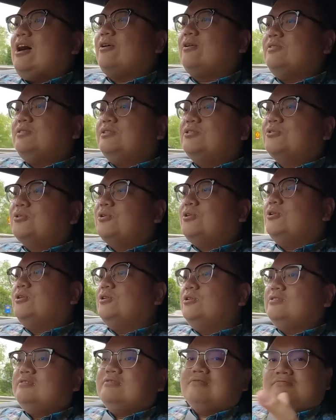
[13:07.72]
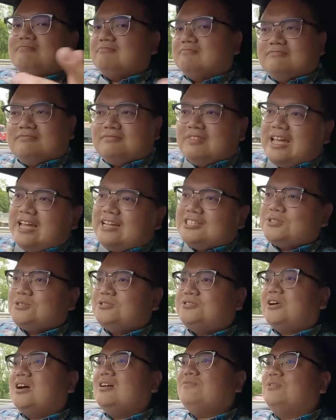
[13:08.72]
out on the road, as
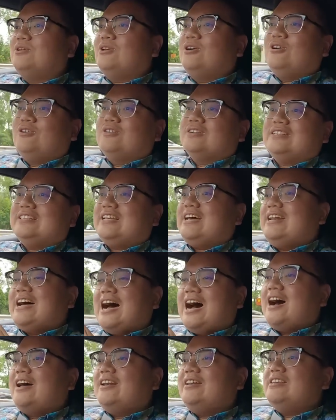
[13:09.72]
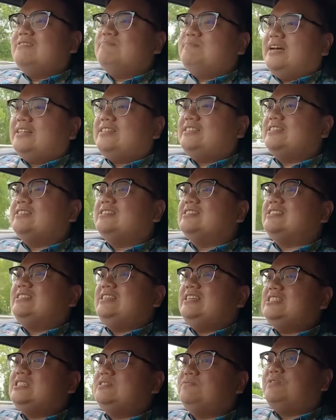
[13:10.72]
you drive along, that hardly matters.
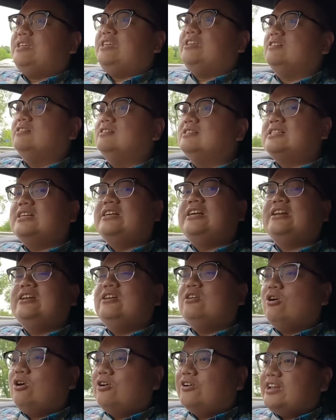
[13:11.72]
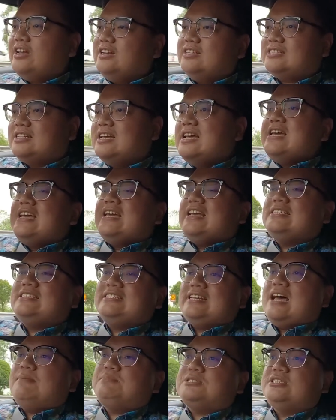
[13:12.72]
This feels glorious. It's
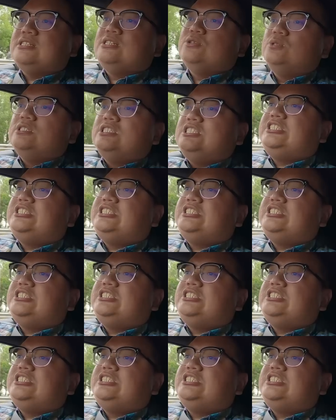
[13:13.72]
an absolute